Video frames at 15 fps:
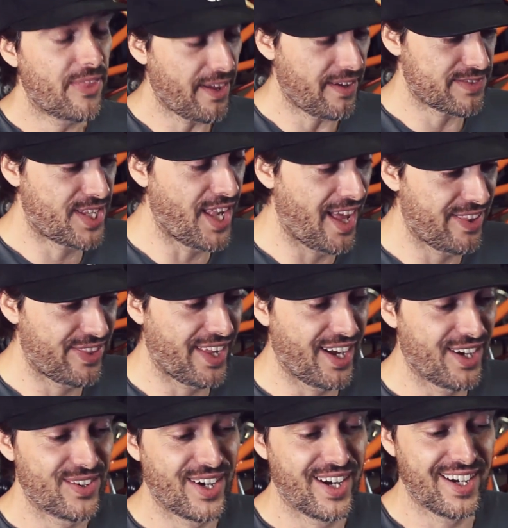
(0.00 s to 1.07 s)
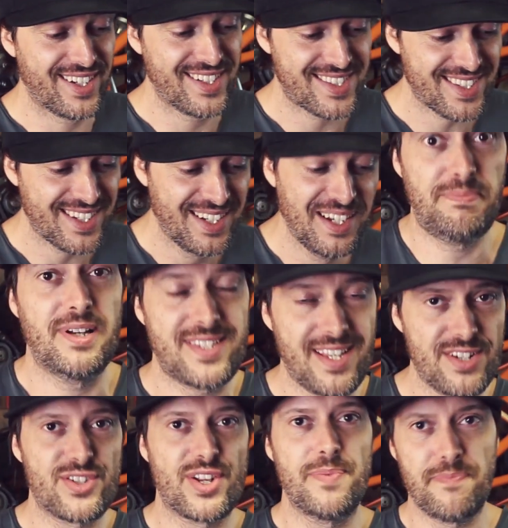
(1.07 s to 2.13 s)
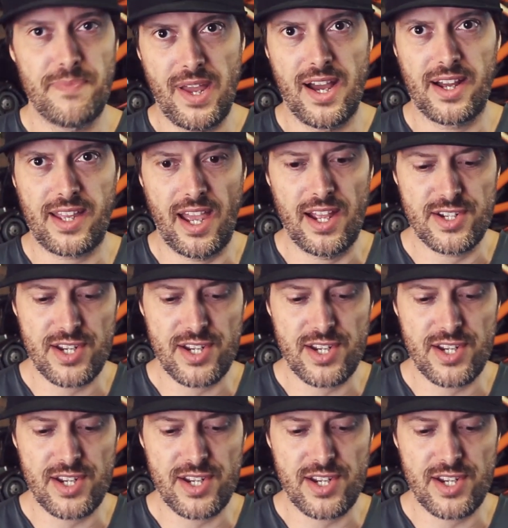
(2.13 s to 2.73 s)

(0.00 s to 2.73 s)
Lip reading: that I've said that right. But essentially, RK